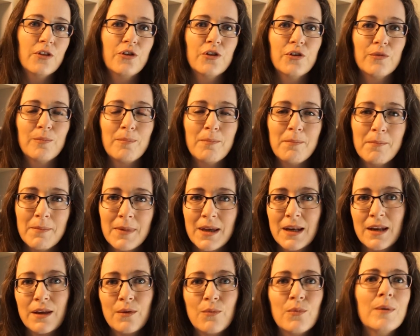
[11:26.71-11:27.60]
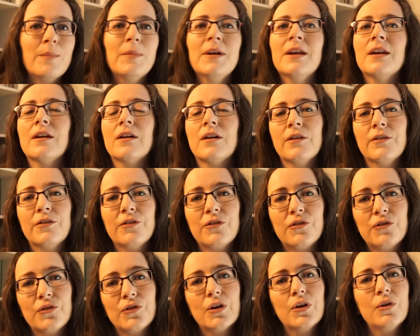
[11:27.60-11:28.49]
that many women are
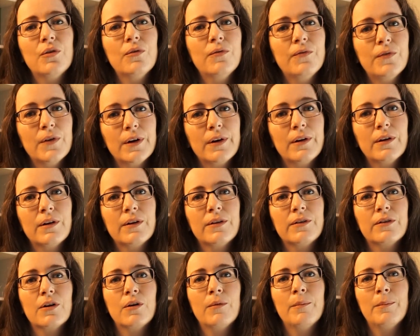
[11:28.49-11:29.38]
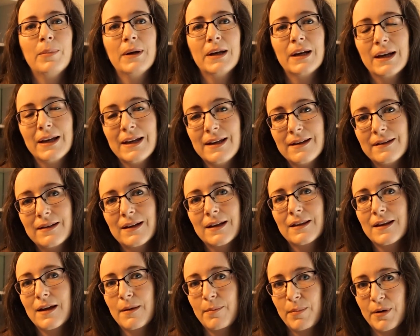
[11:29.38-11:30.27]
so focused on
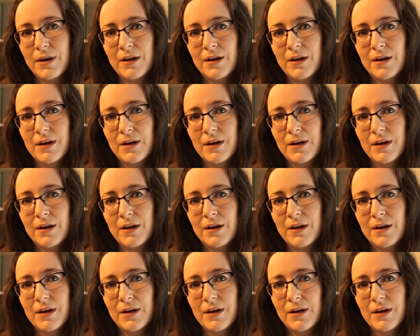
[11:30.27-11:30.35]
pleasing their